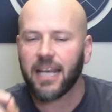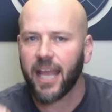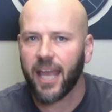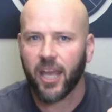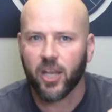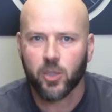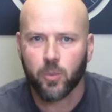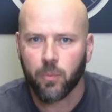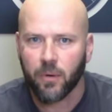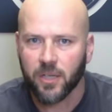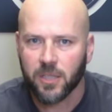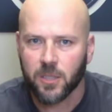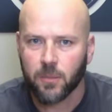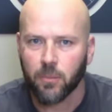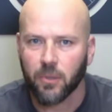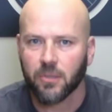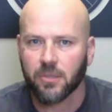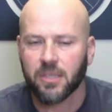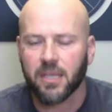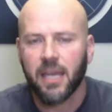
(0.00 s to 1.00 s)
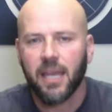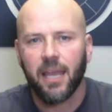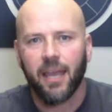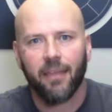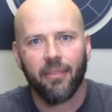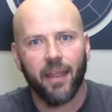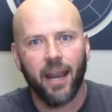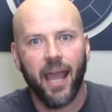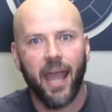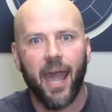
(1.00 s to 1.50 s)
edge principles,
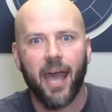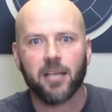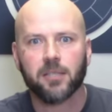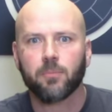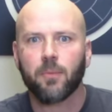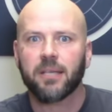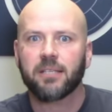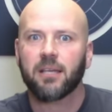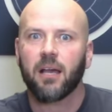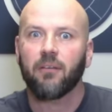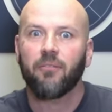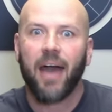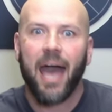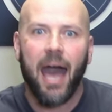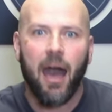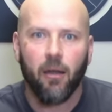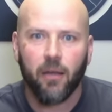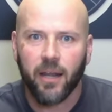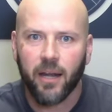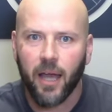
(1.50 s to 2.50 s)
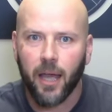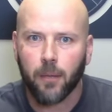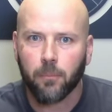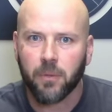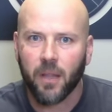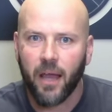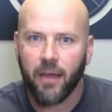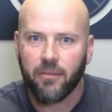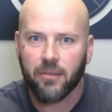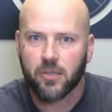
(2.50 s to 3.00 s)
and then I ask myself, how can I
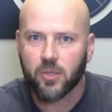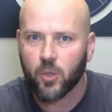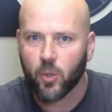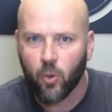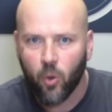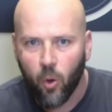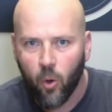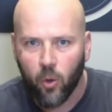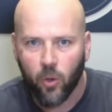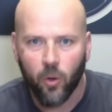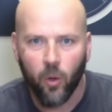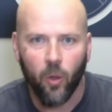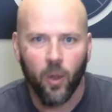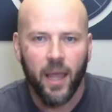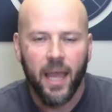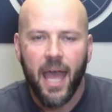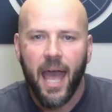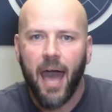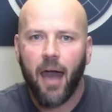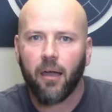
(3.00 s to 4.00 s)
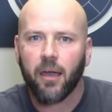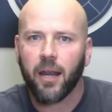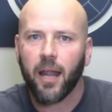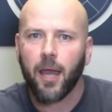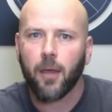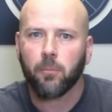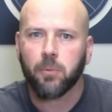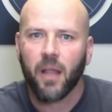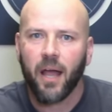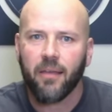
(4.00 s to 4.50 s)
apply this to crokinole? How can I
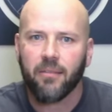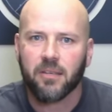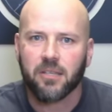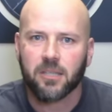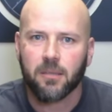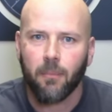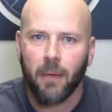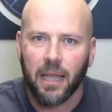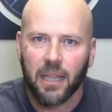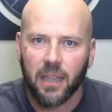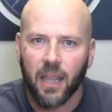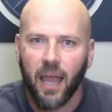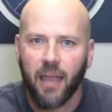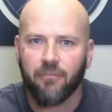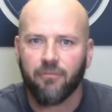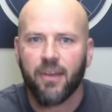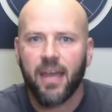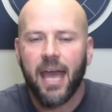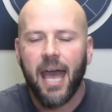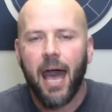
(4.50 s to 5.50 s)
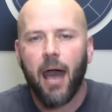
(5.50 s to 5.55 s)
apply this to my life?